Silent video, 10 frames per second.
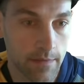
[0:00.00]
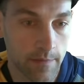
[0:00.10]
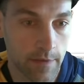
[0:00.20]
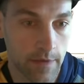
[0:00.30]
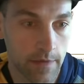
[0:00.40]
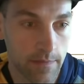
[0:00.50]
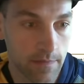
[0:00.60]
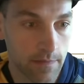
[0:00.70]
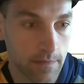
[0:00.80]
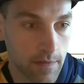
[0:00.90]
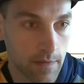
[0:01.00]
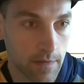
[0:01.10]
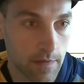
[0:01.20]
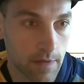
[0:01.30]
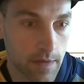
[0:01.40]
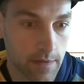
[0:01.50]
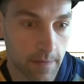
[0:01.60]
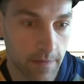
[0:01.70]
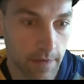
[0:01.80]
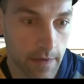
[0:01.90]
but it should be
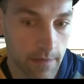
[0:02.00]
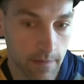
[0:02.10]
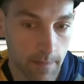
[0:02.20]
fine.